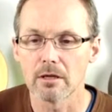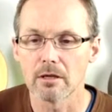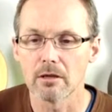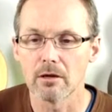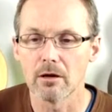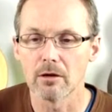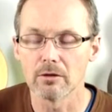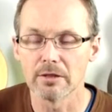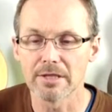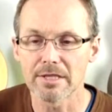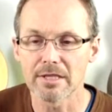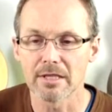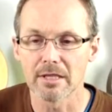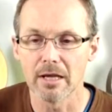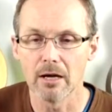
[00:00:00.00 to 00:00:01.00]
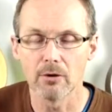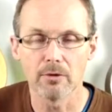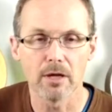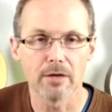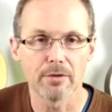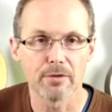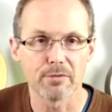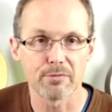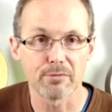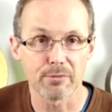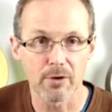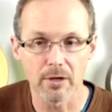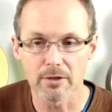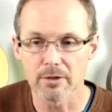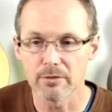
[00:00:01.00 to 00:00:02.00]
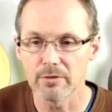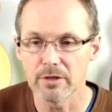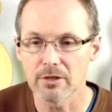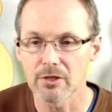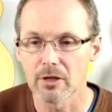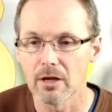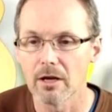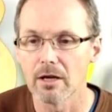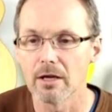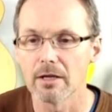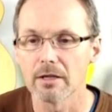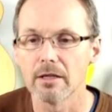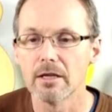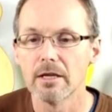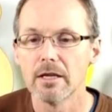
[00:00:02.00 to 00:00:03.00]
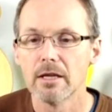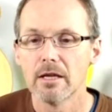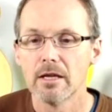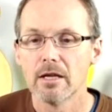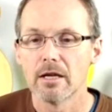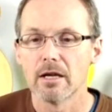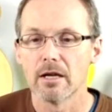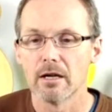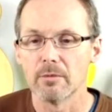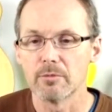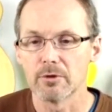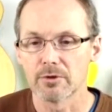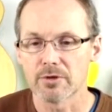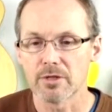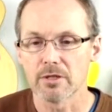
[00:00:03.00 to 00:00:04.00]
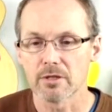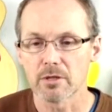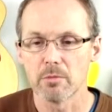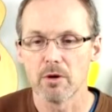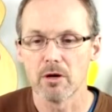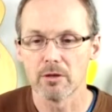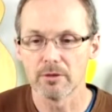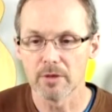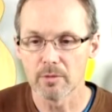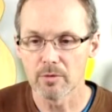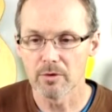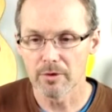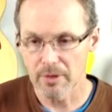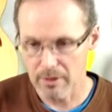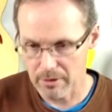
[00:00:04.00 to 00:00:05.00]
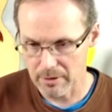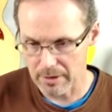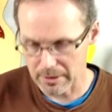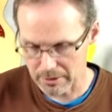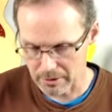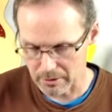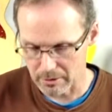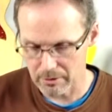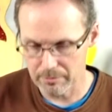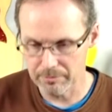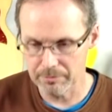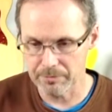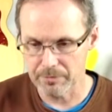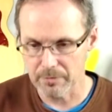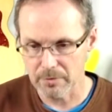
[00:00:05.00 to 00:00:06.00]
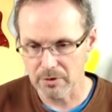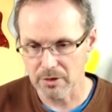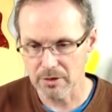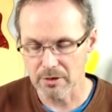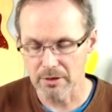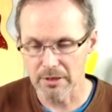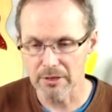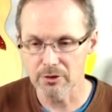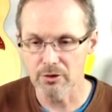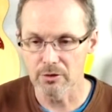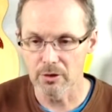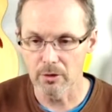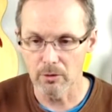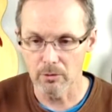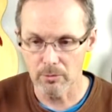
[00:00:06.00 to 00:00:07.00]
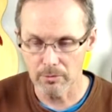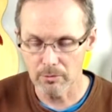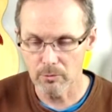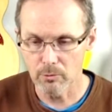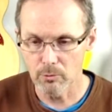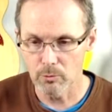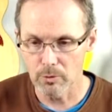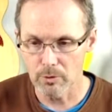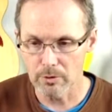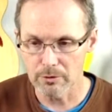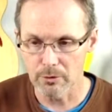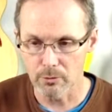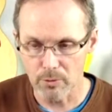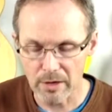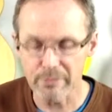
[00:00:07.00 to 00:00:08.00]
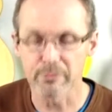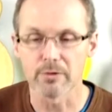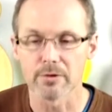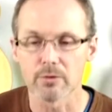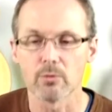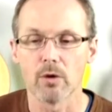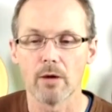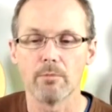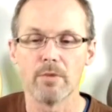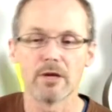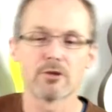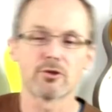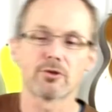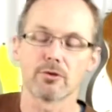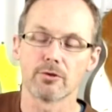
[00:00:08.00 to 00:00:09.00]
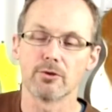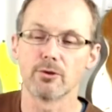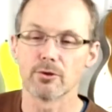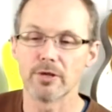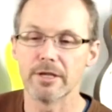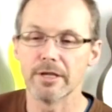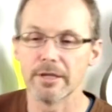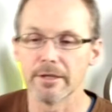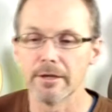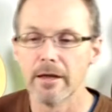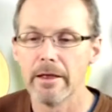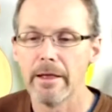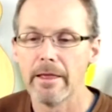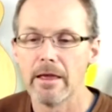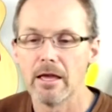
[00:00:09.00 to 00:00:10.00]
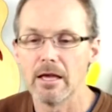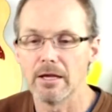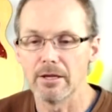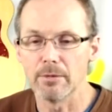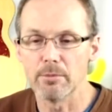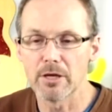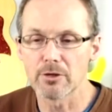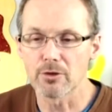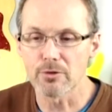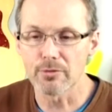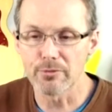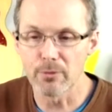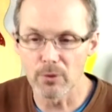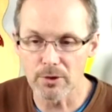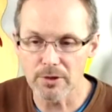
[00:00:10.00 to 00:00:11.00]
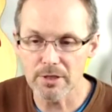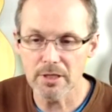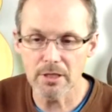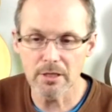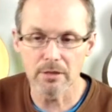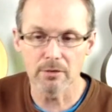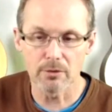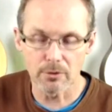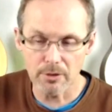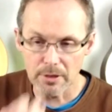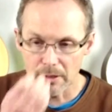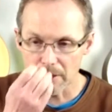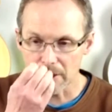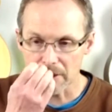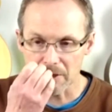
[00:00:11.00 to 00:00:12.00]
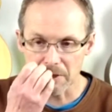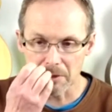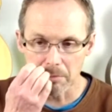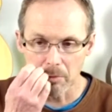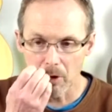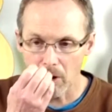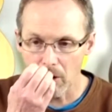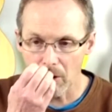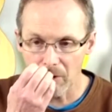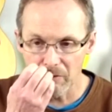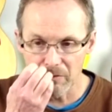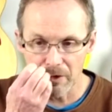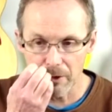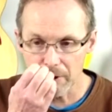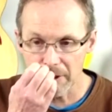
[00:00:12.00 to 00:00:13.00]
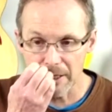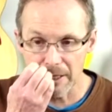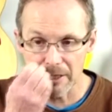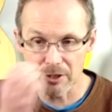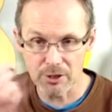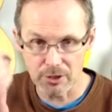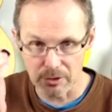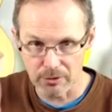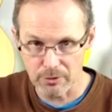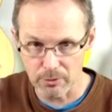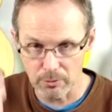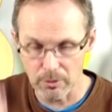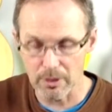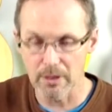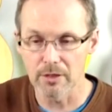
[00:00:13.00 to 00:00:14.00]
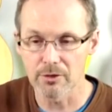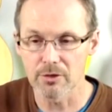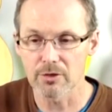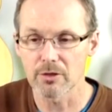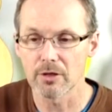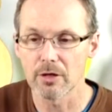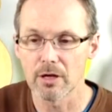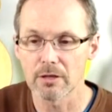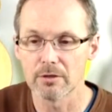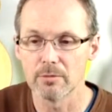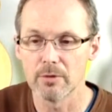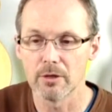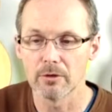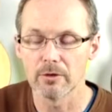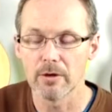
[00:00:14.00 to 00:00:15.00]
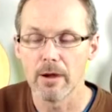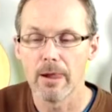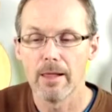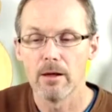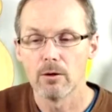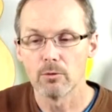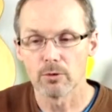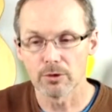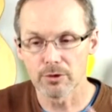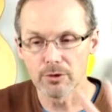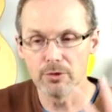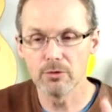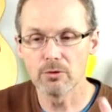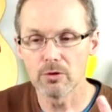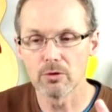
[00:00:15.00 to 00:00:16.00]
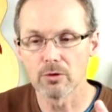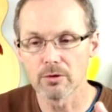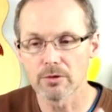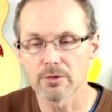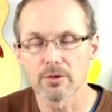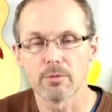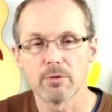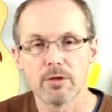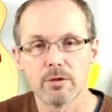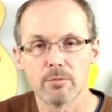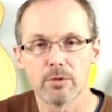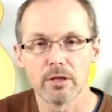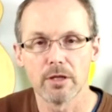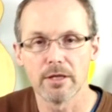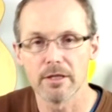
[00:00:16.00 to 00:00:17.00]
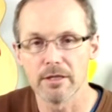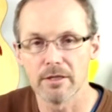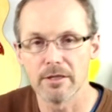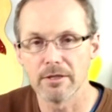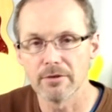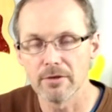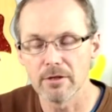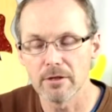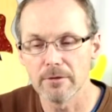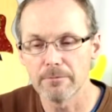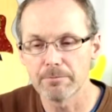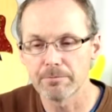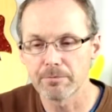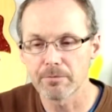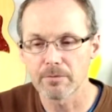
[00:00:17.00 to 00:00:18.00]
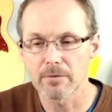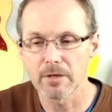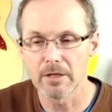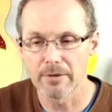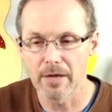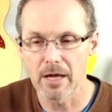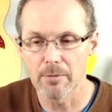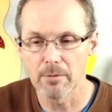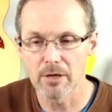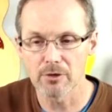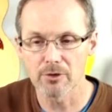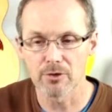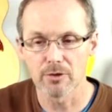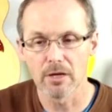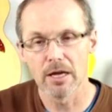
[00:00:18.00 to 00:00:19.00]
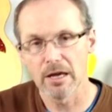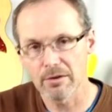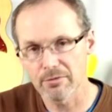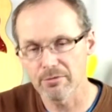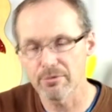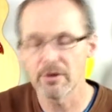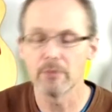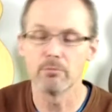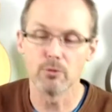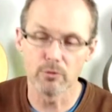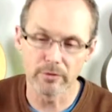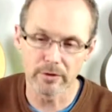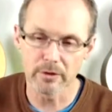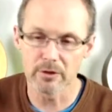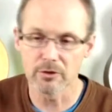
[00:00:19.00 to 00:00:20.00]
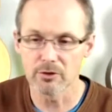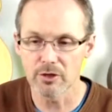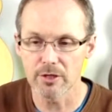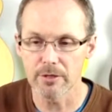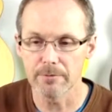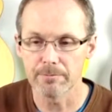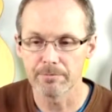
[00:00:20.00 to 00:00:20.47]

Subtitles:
are listed out at the front of each line. You'll see a small number there, and that's just to let you know, to reference what measure you're in. And in measure 14, there is a small variation to what I just talked about, where 2 chords are being played in that measure, F moving to G.